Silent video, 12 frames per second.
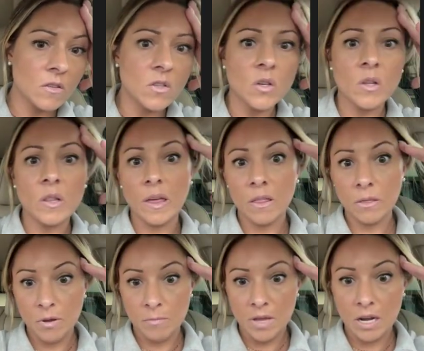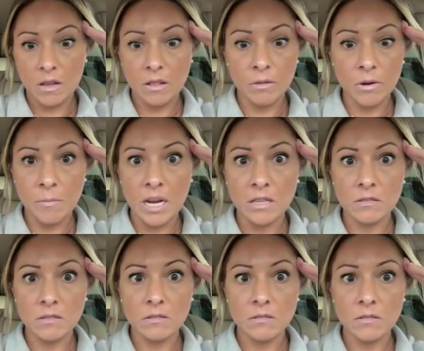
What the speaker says: that took like 3 minutes. 3 minutes.